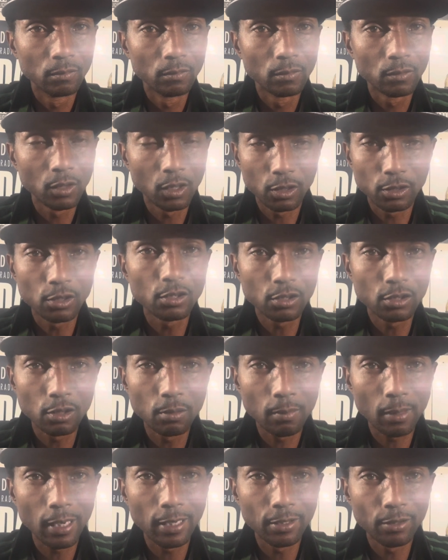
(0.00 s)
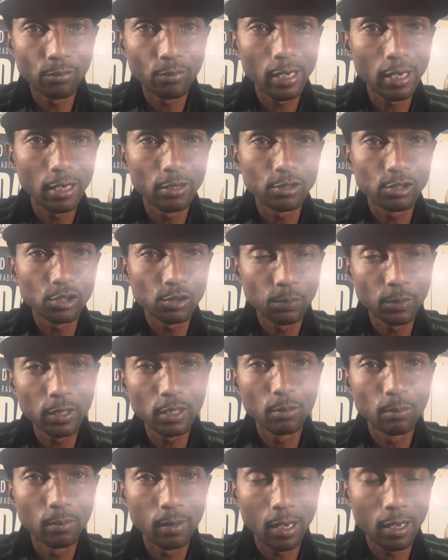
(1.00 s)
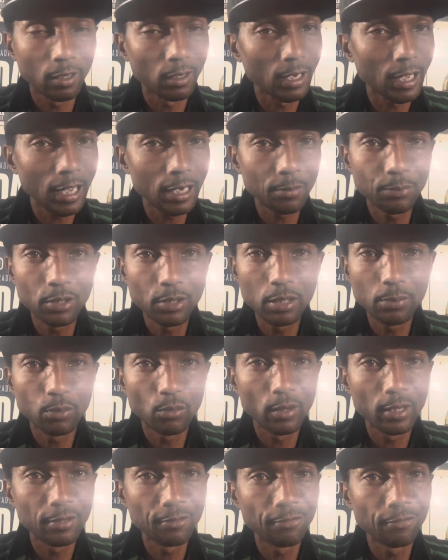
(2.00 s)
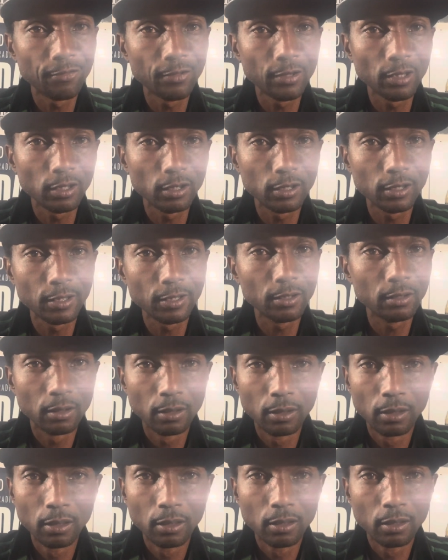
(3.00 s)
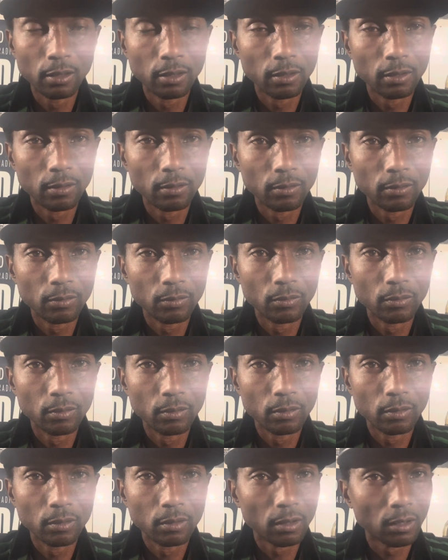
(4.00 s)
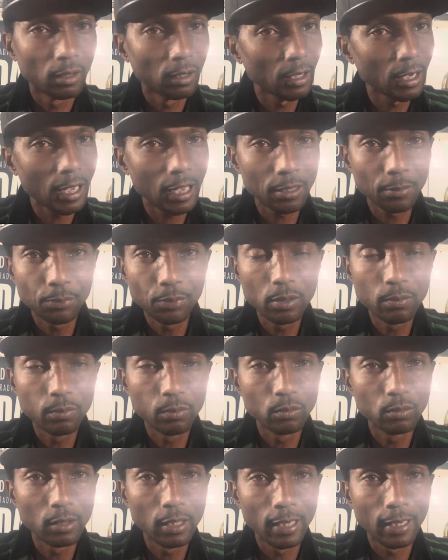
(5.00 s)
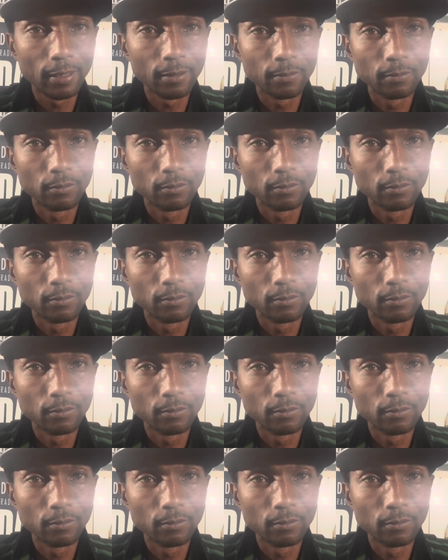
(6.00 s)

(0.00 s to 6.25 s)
because there's somebody around to speak about it. A lot of people ain't feeling it. A lot of people not.